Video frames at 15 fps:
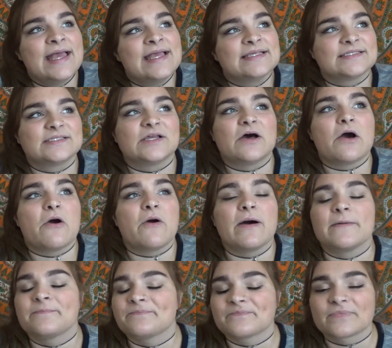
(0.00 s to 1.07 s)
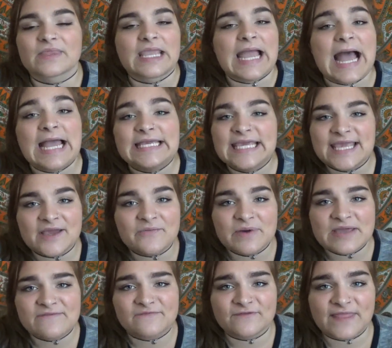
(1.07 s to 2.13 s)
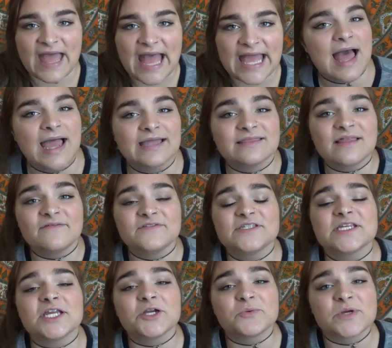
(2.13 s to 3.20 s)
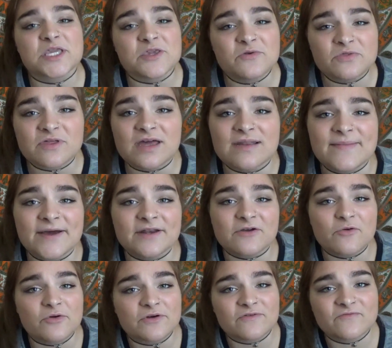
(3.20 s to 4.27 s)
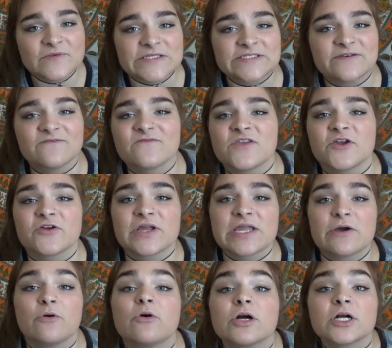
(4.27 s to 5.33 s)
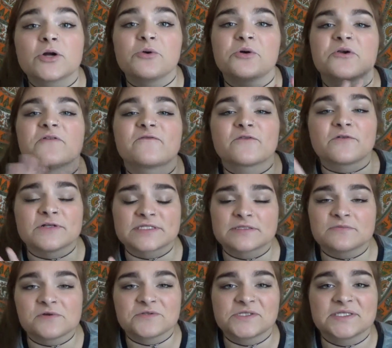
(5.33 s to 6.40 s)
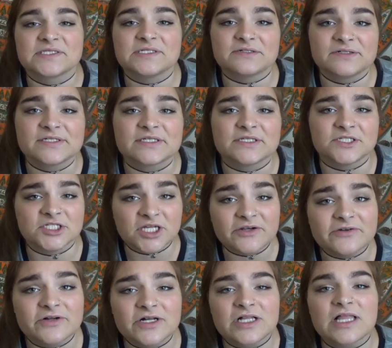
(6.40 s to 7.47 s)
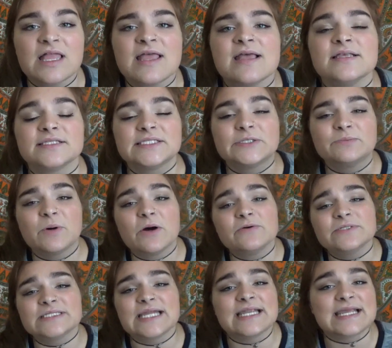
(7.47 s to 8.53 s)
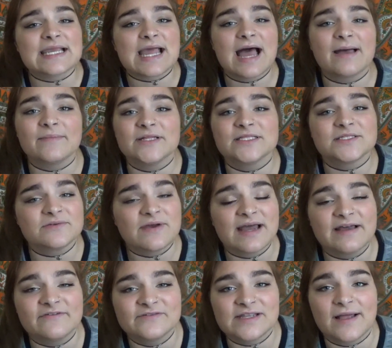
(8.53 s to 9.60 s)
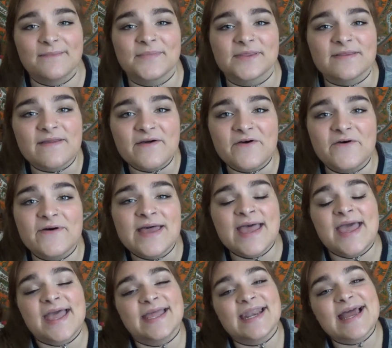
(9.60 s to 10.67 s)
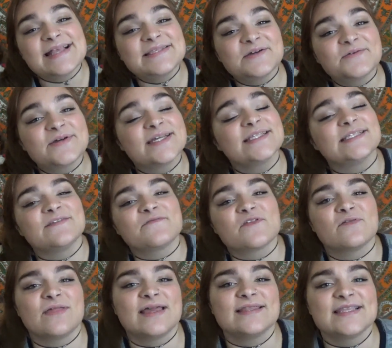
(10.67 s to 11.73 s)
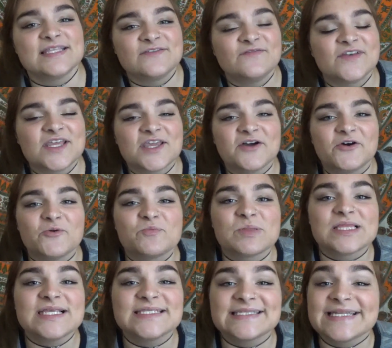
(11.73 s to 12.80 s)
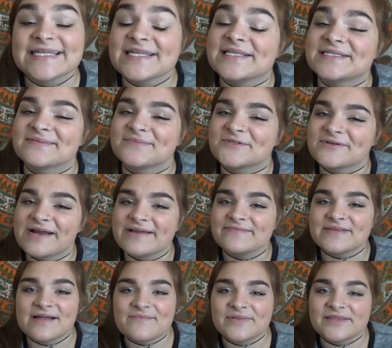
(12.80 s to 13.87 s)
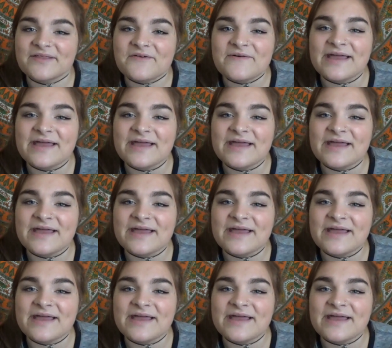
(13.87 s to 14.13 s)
So I can't wait for that. I'd love to hear what you thought about A Court of Mist and Fury or A Court of Thorns and Roses series in general, so post any comments you have down below. And as always, if you like this video, please like and subscribe down below.